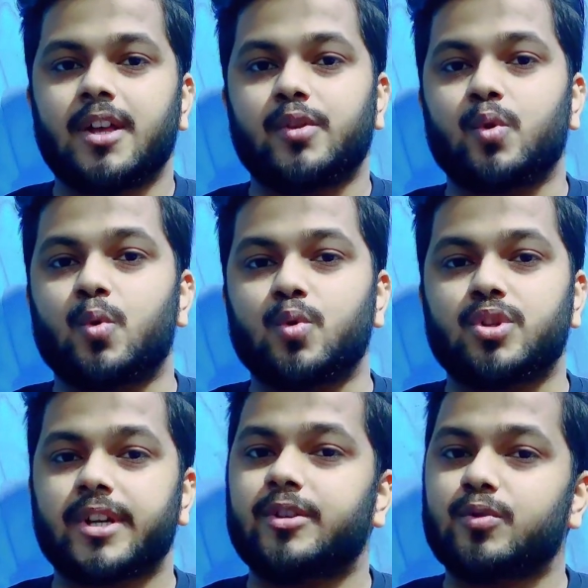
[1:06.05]
So
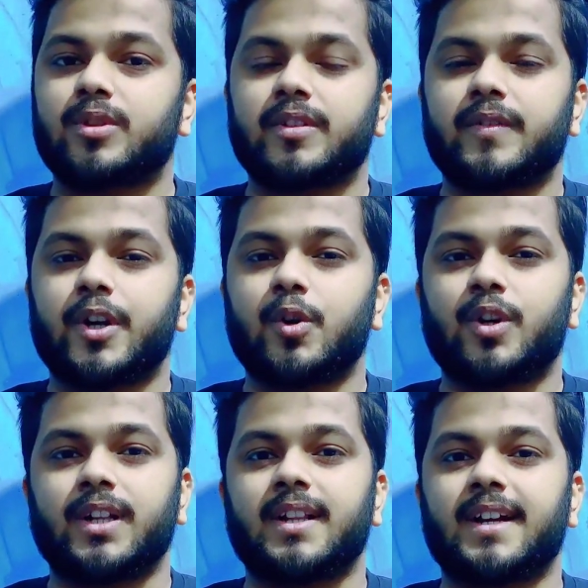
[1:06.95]
stick to this video
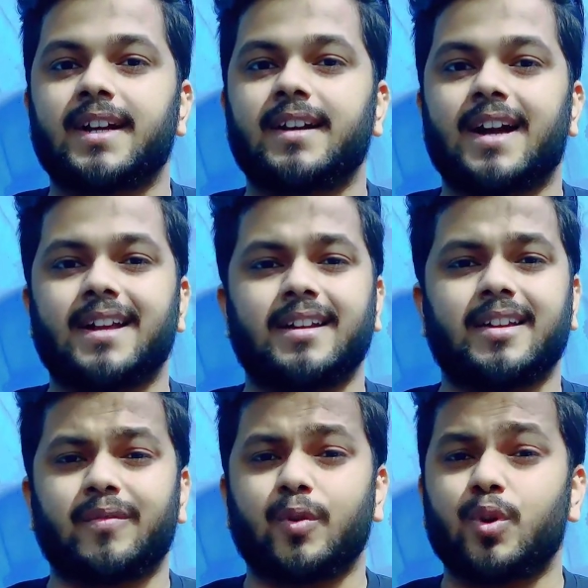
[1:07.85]
till the end. I will
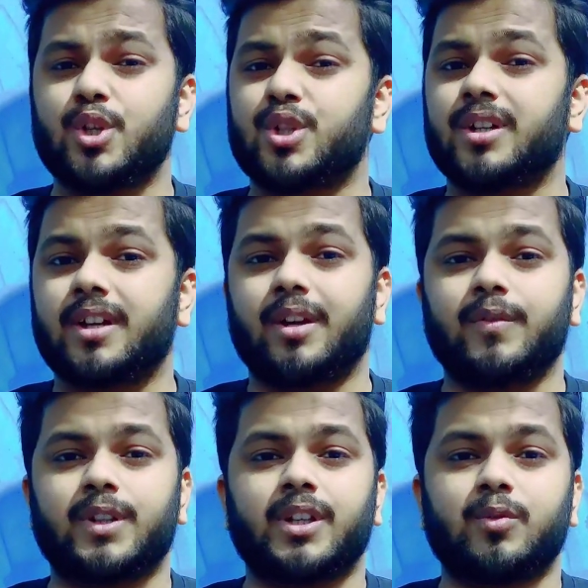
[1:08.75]
give you each and
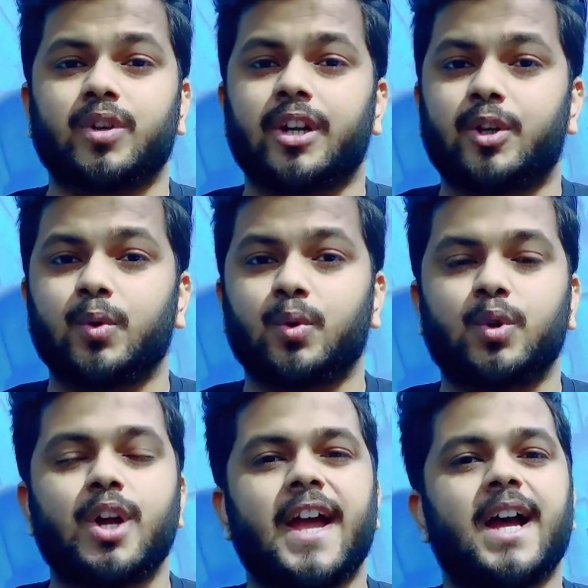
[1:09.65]
everything you need to
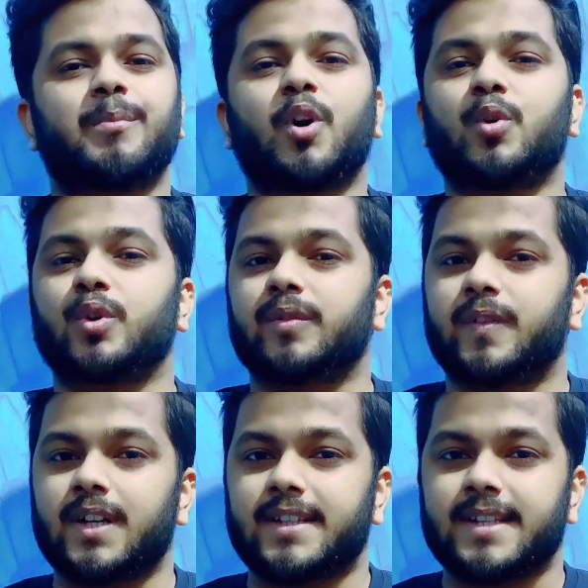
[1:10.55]
know about
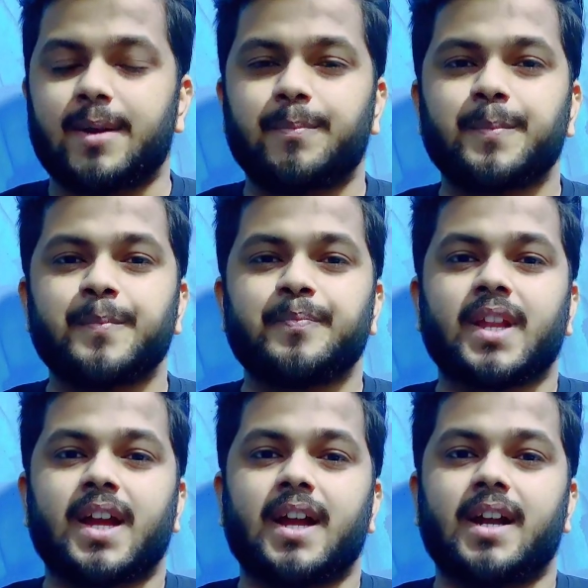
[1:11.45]
TOEFL exam,
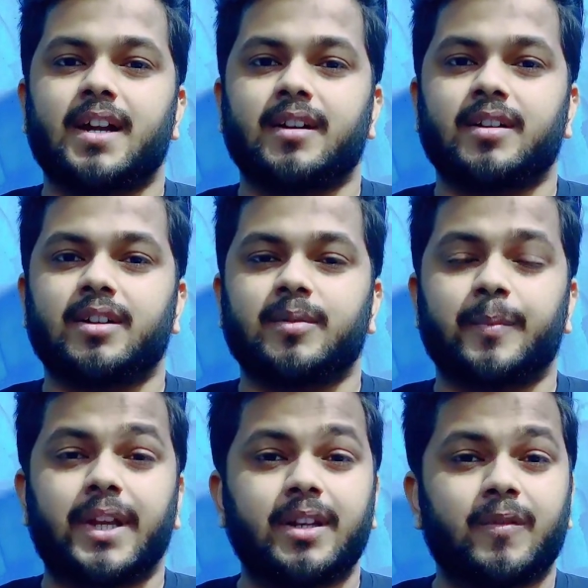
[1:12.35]
and
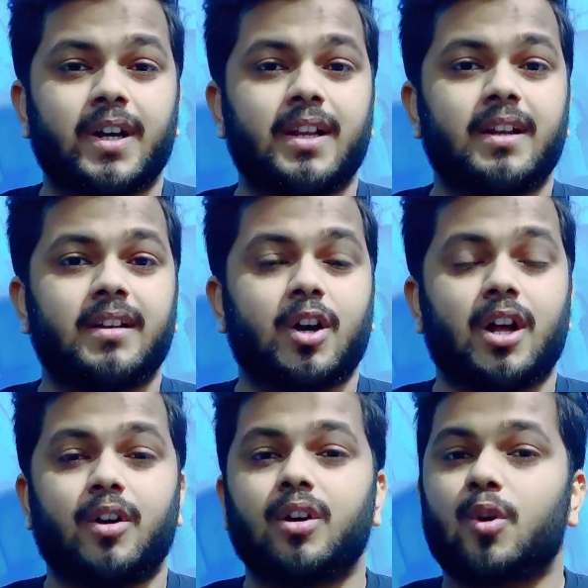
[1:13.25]
meanwhile
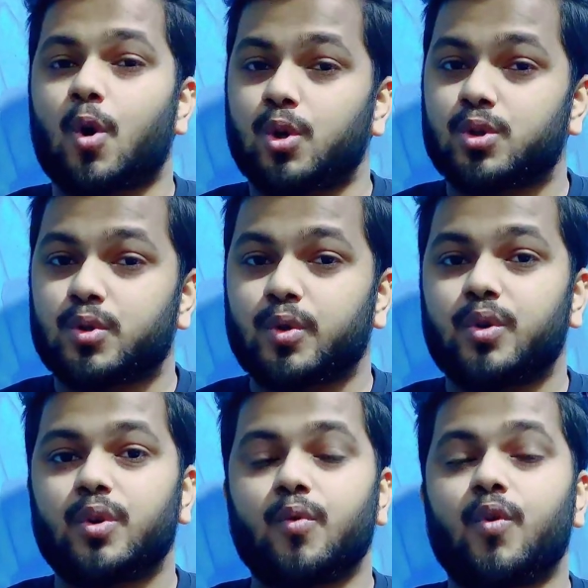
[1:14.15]
also
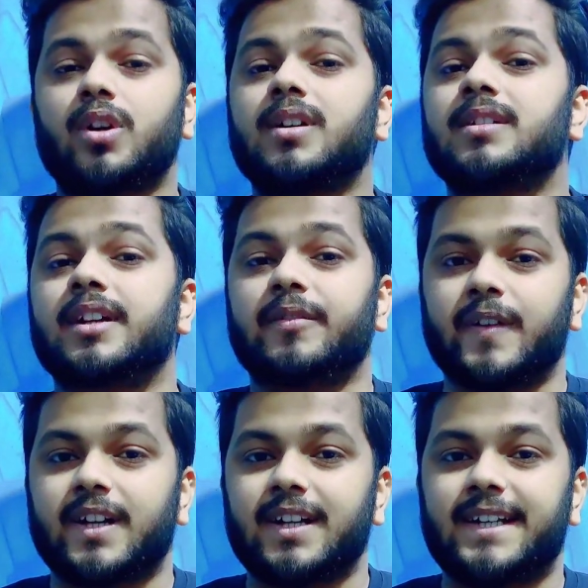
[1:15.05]
what are the
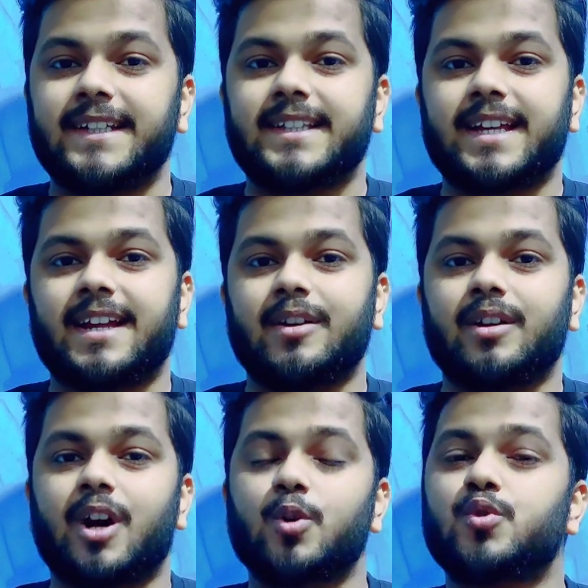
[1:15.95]
difficulties and
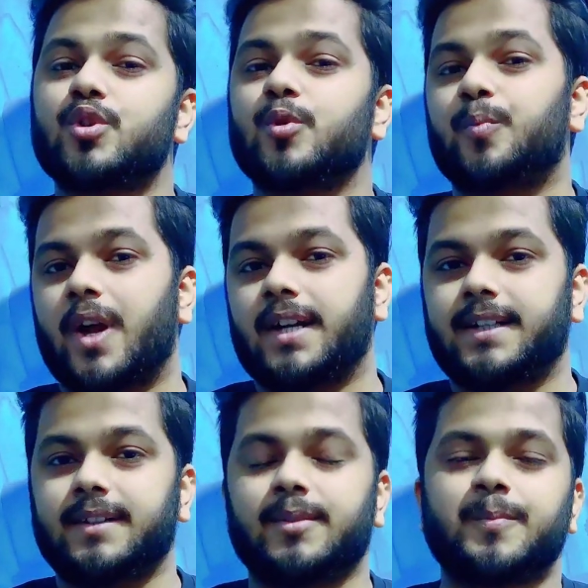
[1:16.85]
how should you
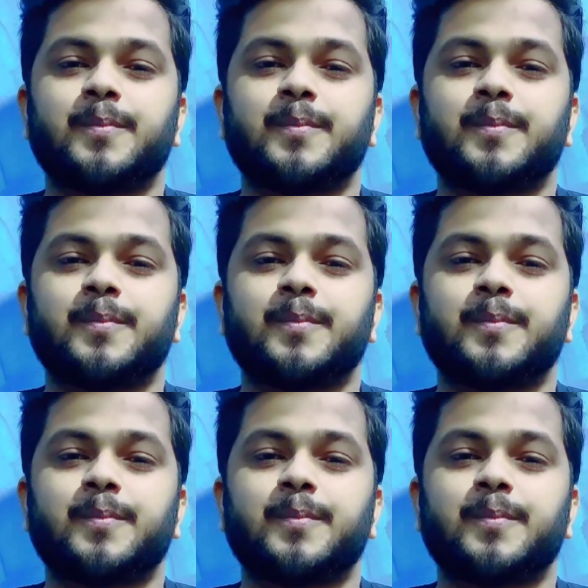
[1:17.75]
practice.